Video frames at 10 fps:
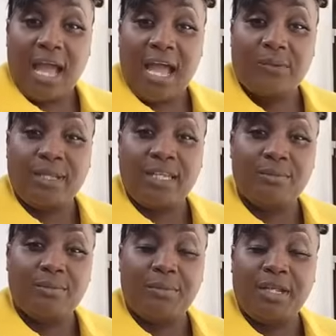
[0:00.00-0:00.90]
And when
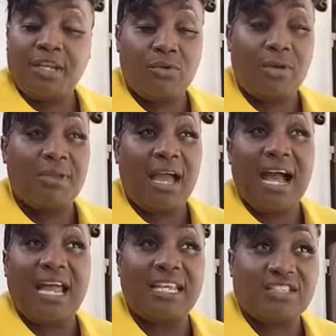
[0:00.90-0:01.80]
he, I don't know,
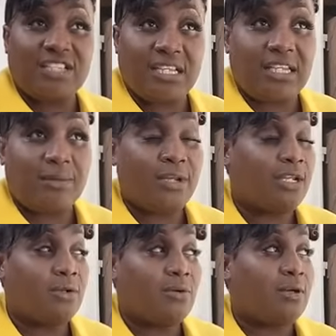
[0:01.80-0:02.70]
allegedly, I
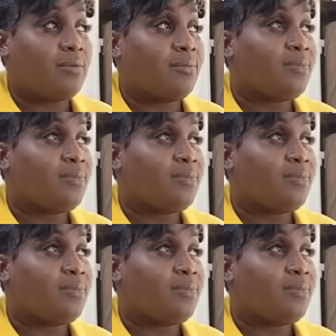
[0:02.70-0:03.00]
don't know.